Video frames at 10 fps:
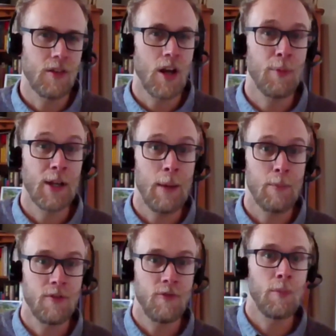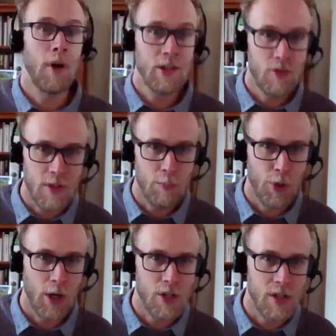carbon capture from hydrogen
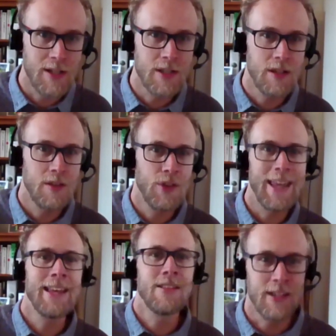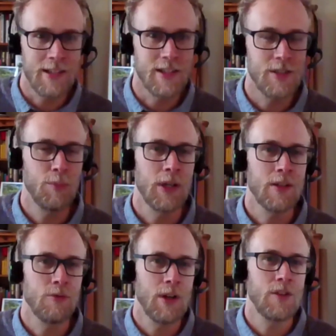production is the easiest,
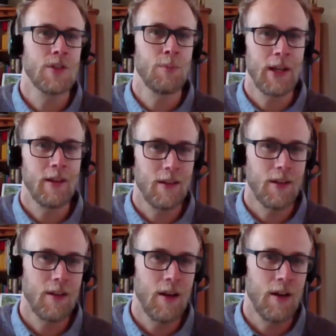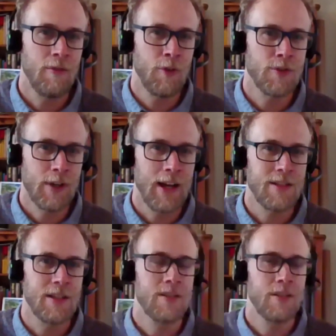because when you split fossil
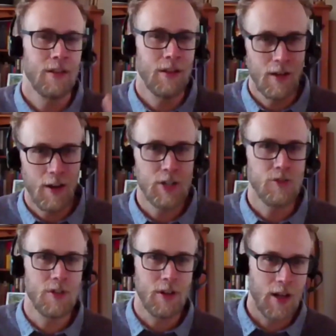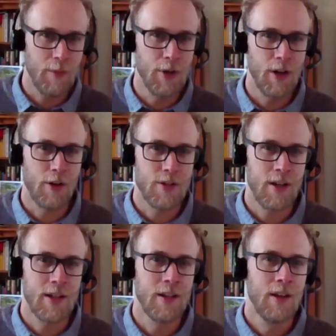gas into hydrogen and carbon
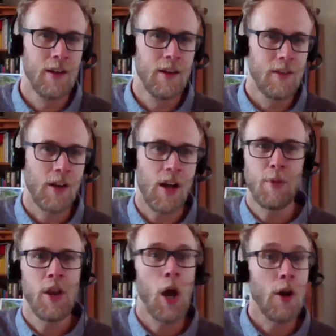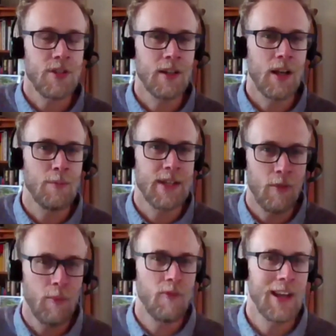dioxide, the carbon dioxide comes
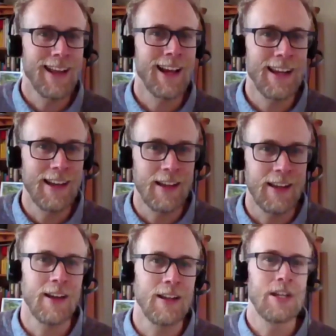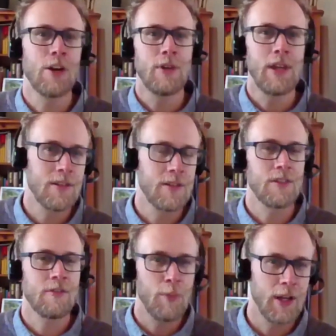out fairly cleanly, and you don't need to
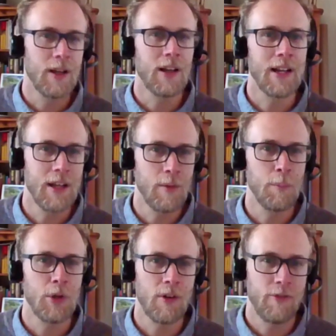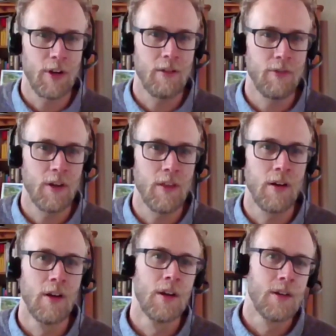scrub it and clean it and purify it further
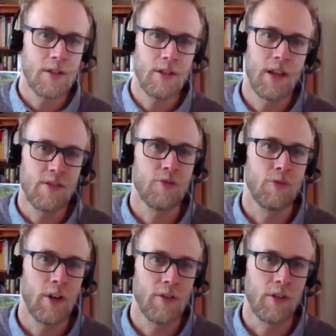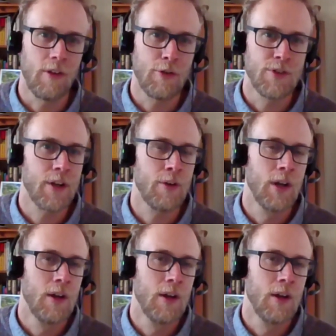to then store it underground. So